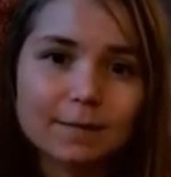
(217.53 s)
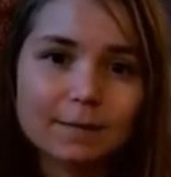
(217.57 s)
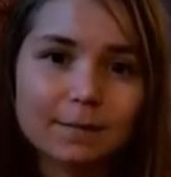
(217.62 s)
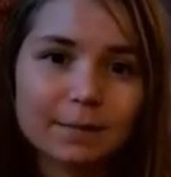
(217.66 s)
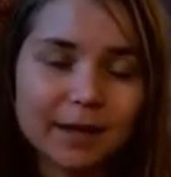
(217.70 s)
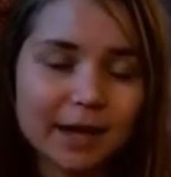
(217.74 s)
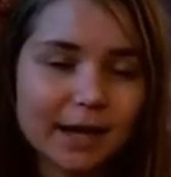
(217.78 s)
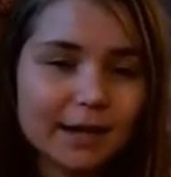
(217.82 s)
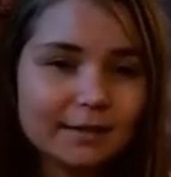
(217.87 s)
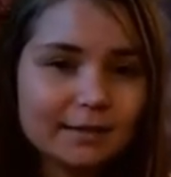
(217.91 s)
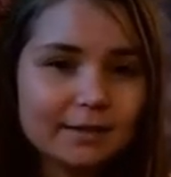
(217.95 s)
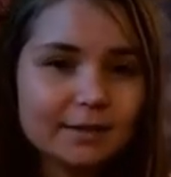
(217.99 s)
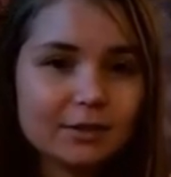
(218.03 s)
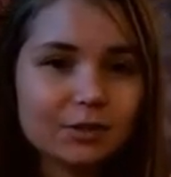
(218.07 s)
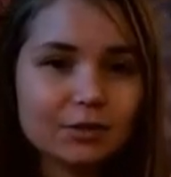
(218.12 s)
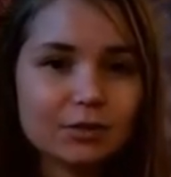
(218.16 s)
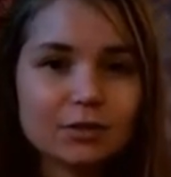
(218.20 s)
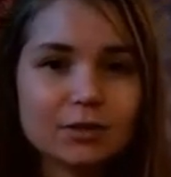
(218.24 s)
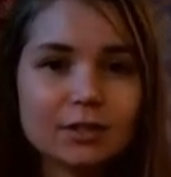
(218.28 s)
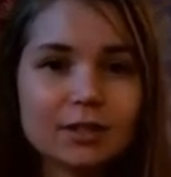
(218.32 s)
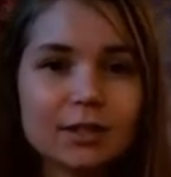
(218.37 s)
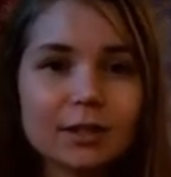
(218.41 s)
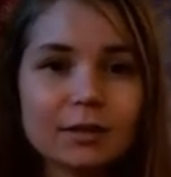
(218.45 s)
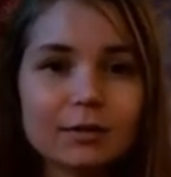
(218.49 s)
Ask
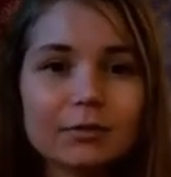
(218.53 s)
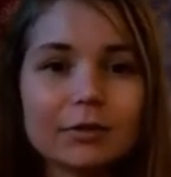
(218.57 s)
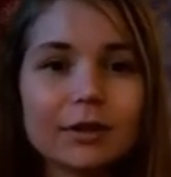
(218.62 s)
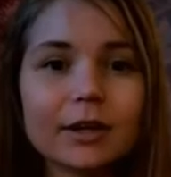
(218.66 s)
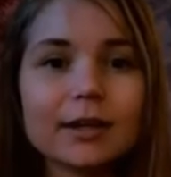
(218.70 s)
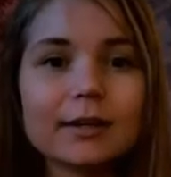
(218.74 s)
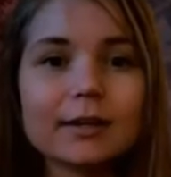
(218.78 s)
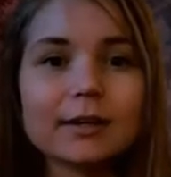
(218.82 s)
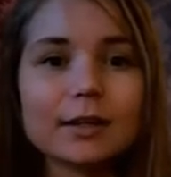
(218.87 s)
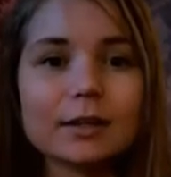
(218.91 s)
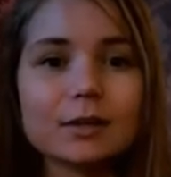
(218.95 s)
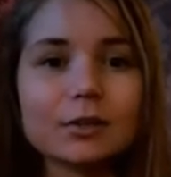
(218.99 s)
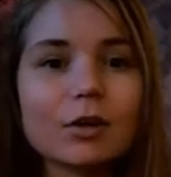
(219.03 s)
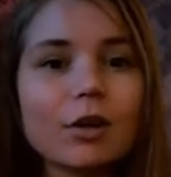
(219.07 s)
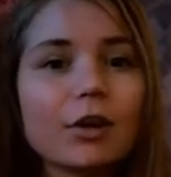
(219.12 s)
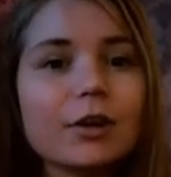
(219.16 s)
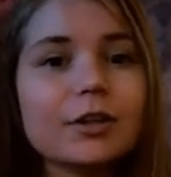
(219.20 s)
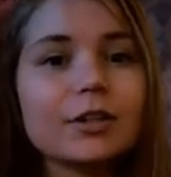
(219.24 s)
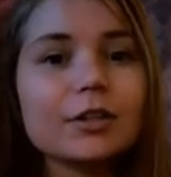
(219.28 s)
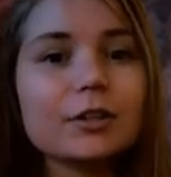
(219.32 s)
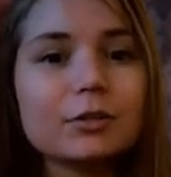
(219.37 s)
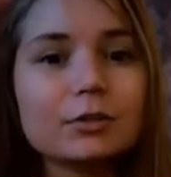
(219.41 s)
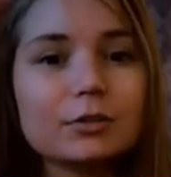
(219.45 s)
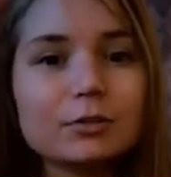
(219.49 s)
yourself right now, are
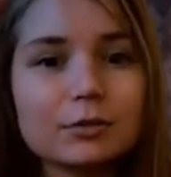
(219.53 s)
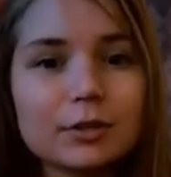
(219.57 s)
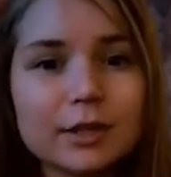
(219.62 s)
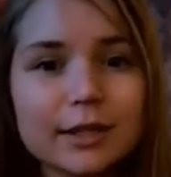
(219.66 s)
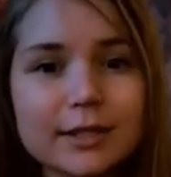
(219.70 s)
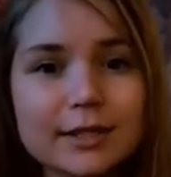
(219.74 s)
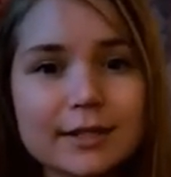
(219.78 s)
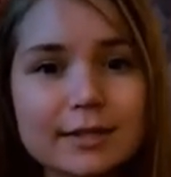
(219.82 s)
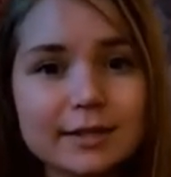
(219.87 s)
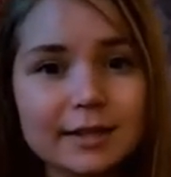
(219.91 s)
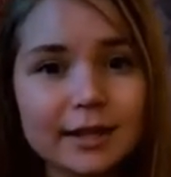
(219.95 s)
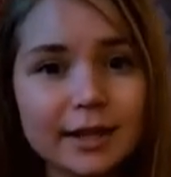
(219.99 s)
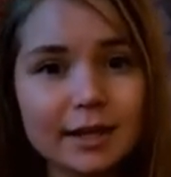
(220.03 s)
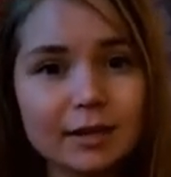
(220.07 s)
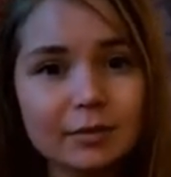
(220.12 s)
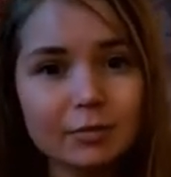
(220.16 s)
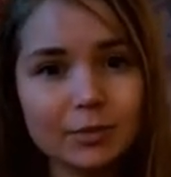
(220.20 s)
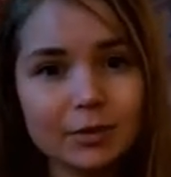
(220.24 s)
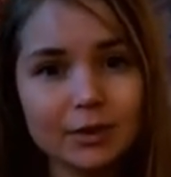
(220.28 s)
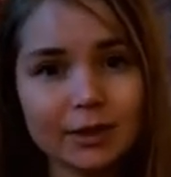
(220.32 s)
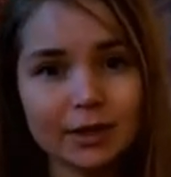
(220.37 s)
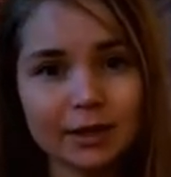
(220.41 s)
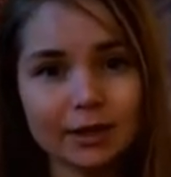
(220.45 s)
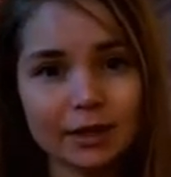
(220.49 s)
you
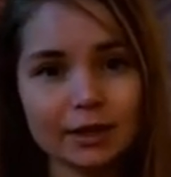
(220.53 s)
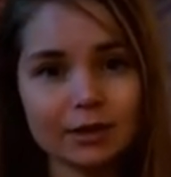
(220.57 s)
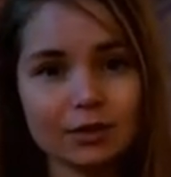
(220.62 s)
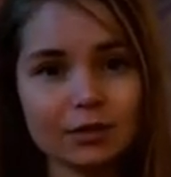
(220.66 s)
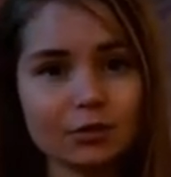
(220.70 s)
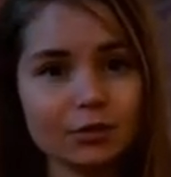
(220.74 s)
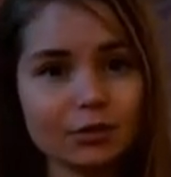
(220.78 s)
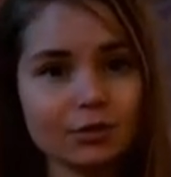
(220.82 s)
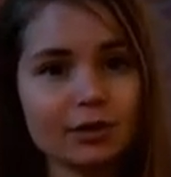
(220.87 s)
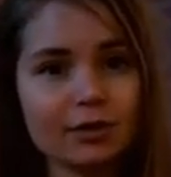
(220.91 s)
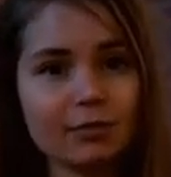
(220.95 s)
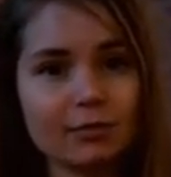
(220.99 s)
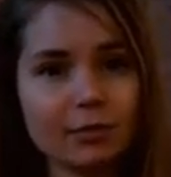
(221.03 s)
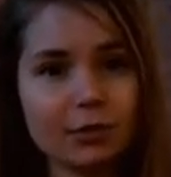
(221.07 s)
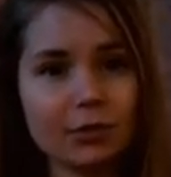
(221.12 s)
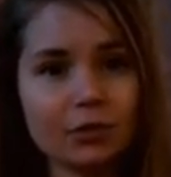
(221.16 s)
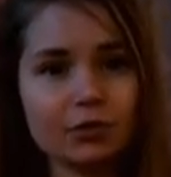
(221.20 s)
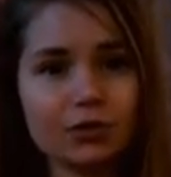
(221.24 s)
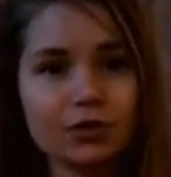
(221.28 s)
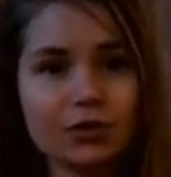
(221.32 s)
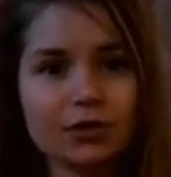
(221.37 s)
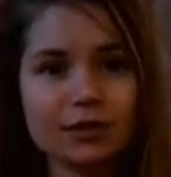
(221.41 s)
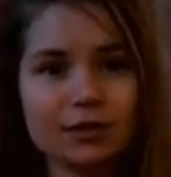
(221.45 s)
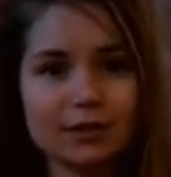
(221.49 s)
escaping your
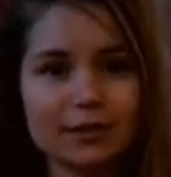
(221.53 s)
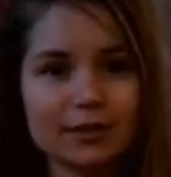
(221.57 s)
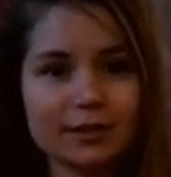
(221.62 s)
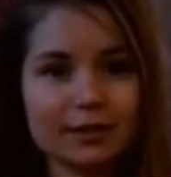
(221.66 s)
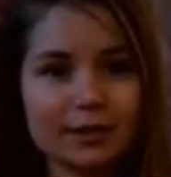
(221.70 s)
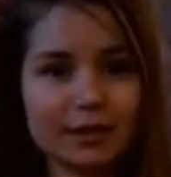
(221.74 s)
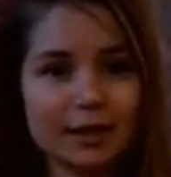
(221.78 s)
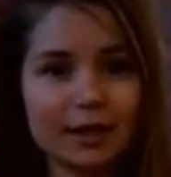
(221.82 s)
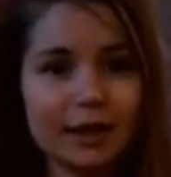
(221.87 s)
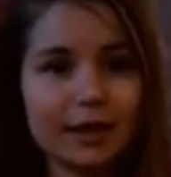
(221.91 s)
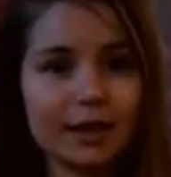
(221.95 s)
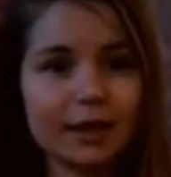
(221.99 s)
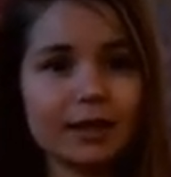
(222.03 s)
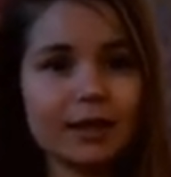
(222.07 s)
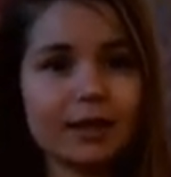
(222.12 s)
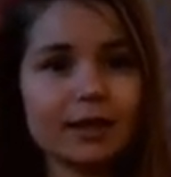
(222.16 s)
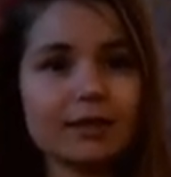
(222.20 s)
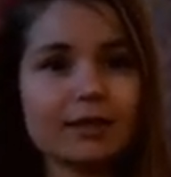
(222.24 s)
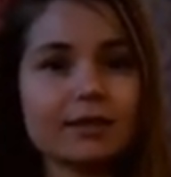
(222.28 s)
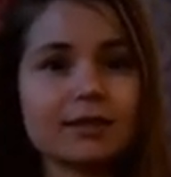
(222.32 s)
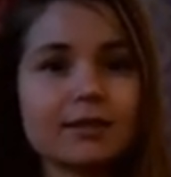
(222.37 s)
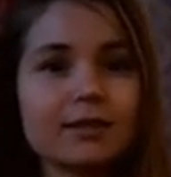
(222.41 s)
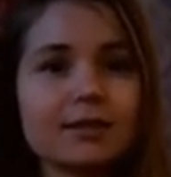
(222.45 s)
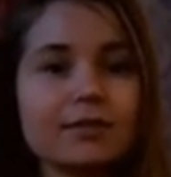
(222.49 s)
emotions?
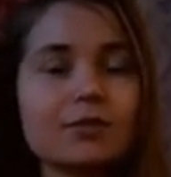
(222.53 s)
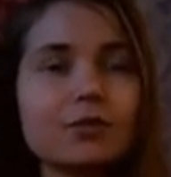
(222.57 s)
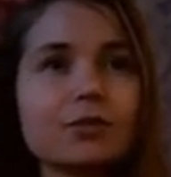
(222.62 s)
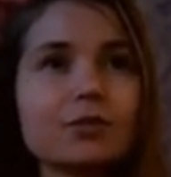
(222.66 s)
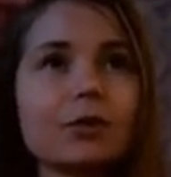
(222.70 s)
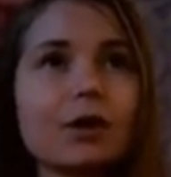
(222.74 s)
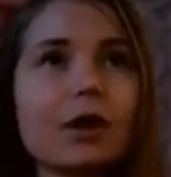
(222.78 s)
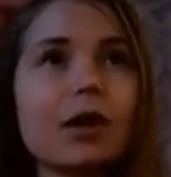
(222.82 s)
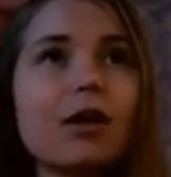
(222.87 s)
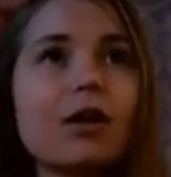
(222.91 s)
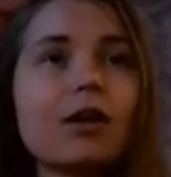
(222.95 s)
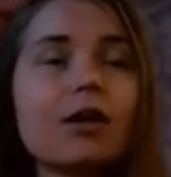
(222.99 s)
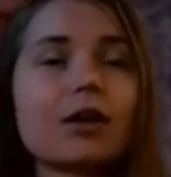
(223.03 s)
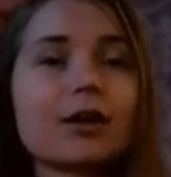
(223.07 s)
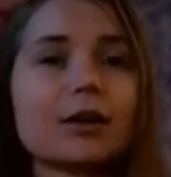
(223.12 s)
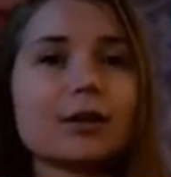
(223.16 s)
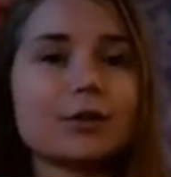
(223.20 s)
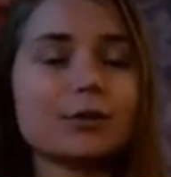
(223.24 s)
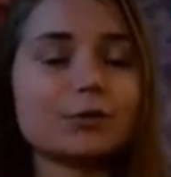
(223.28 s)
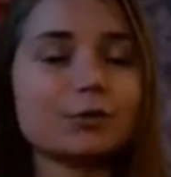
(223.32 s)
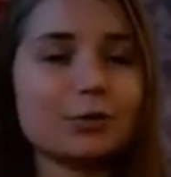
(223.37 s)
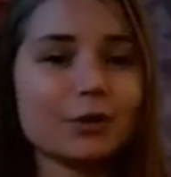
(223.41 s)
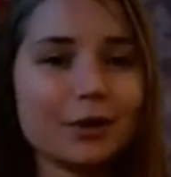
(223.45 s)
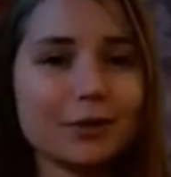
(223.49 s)
Because if you are
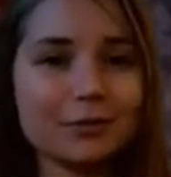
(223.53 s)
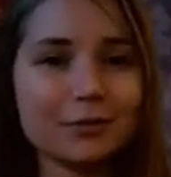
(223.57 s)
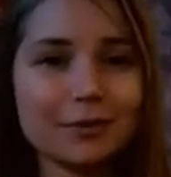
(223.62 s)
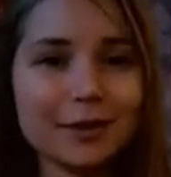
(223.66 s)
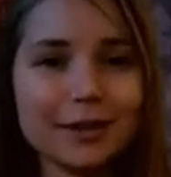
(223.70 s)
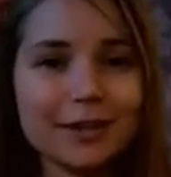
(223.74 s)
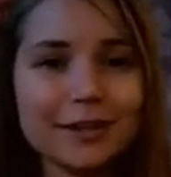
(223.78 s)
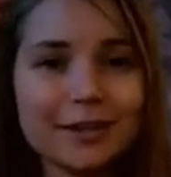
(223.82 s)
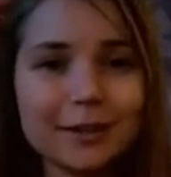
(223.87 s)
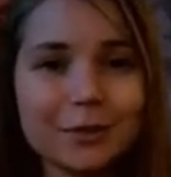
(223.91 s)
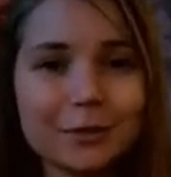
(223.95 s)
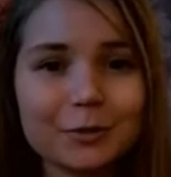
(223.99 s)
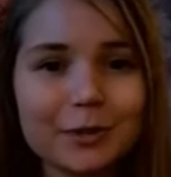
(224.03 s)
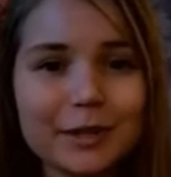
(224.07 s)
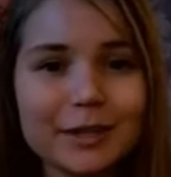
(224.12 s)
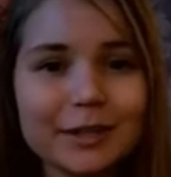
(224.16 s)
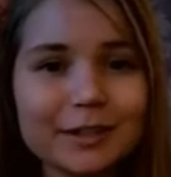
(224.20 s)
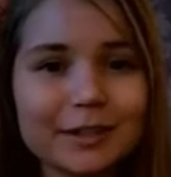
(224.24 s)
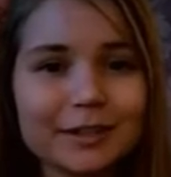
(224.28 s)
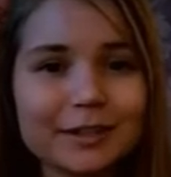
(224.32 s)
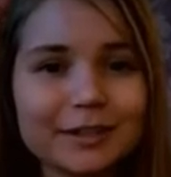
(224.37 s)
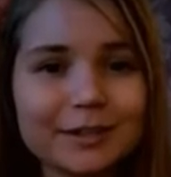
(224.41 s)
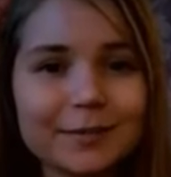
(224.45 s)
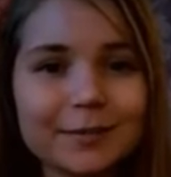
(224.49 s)
running
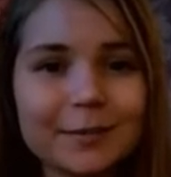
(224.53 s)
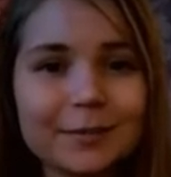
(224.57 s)
away.